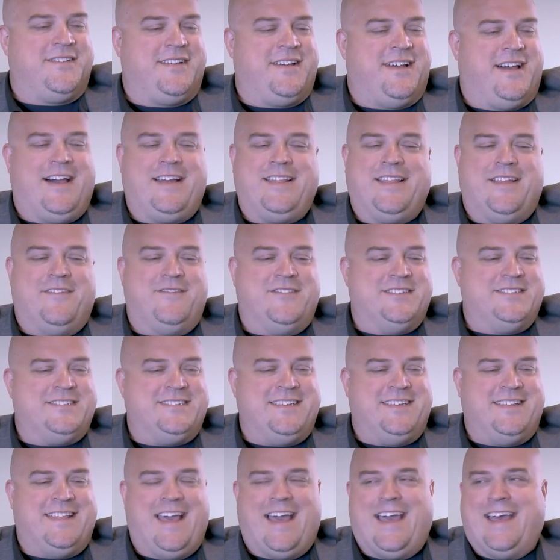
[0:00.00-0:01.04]
I'd love to
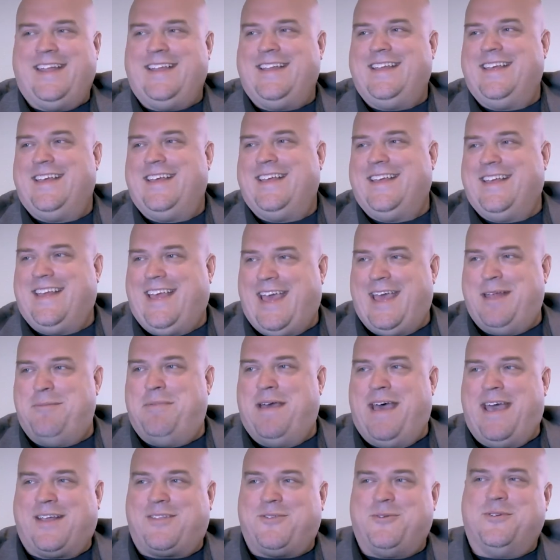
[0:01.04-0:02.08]
see that head
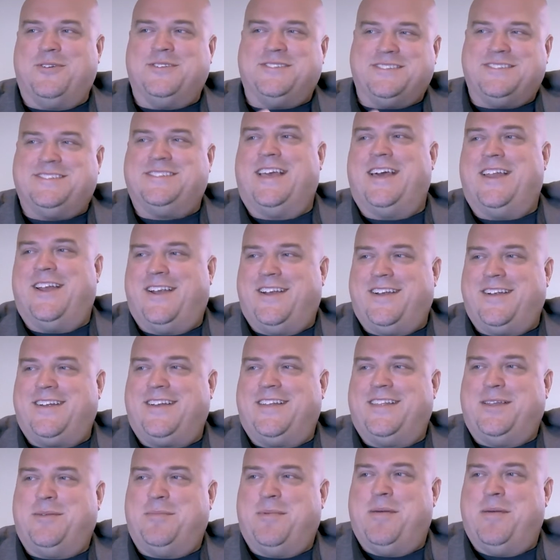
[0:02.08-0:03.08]
back towards the center a little